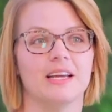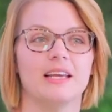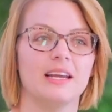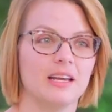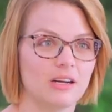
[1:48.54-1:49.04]

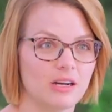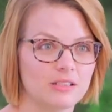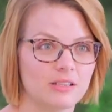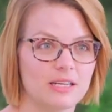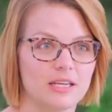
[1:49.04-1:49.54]
getting a
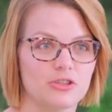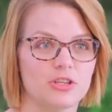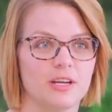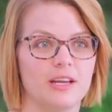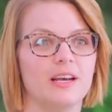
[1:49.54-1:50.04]

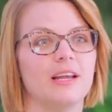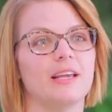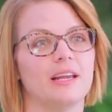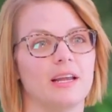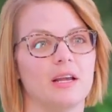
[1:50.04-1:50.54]
consultation,
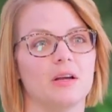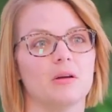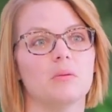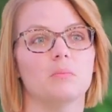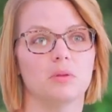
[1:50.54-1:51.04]
getting
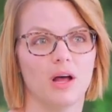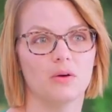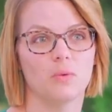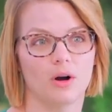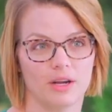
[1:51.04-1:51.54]

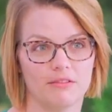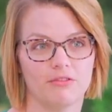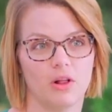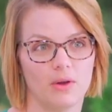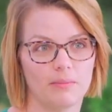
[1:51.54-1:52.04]
blood work and
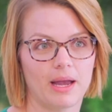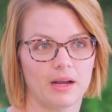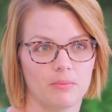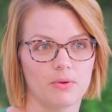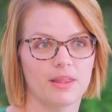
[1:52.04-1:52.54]
following
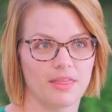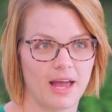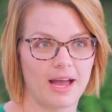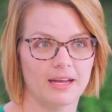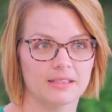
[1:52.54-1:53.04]
back up with
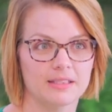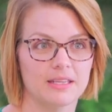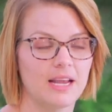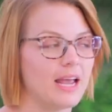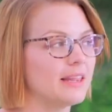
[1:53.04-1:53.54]
that,
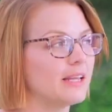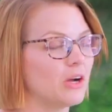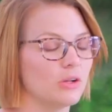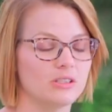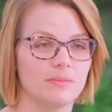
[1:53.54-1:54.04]
and then
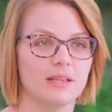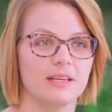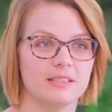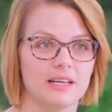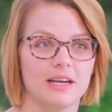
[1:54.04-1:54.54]

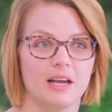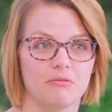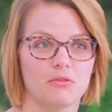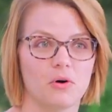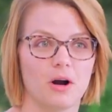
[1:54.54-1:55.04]
ultimately signing
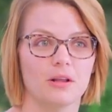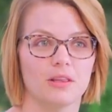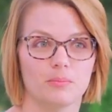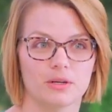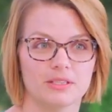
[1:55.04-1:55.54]
up for
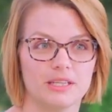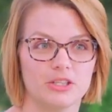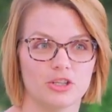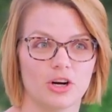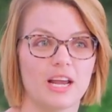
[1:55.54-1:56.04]
the
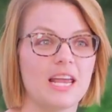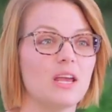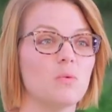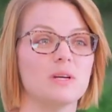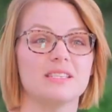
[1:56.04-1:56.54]
procedure.
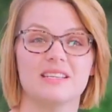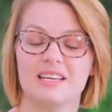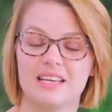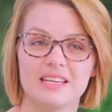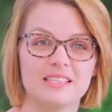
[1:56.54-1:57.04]
It was
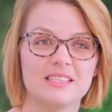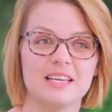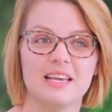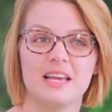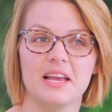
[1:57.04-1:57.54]

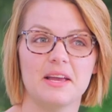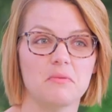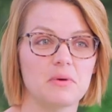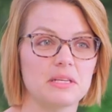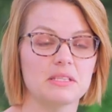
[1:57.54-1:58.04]
easy, it
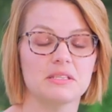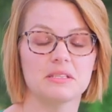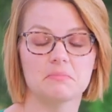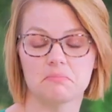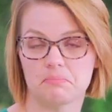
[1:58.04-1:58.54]
was
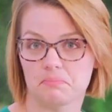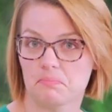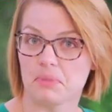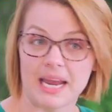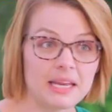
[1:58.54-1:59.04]

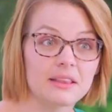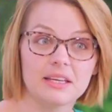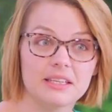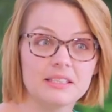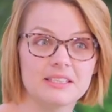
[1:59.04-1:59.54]

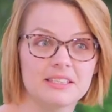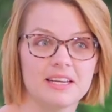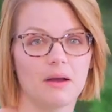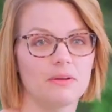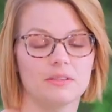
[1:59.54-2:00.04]
painless.
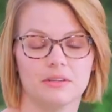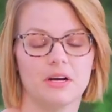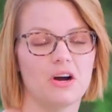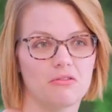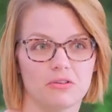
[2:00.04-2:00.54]
I would do it
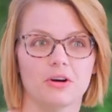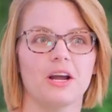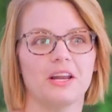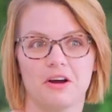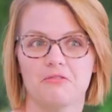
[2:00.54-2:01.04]
over
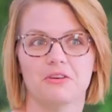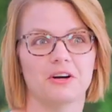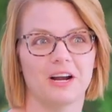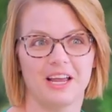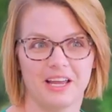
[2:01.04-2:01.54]
and
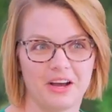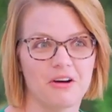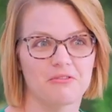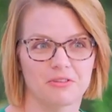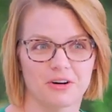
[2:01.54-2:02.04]
over and
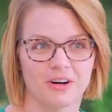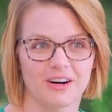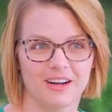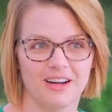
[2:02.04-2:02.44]
over